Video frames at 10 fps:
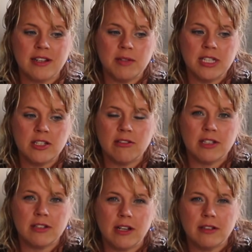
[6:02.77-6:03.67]
to be
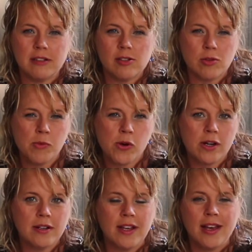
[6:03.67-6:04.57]
$200 or more,